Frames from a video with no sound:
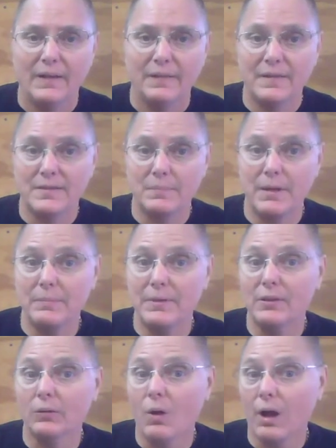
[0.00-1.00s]
This may be
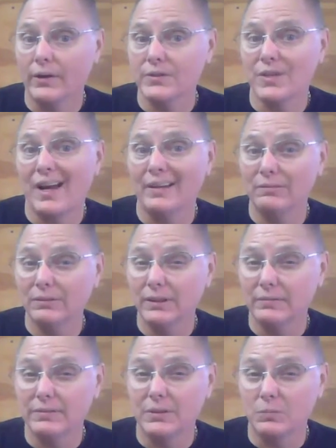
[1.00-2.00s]
the longest I've
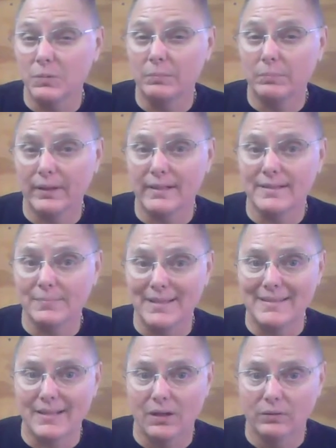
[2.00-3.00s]
lived in one place
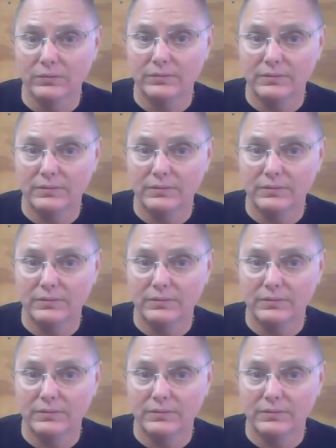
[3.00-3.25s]
myself.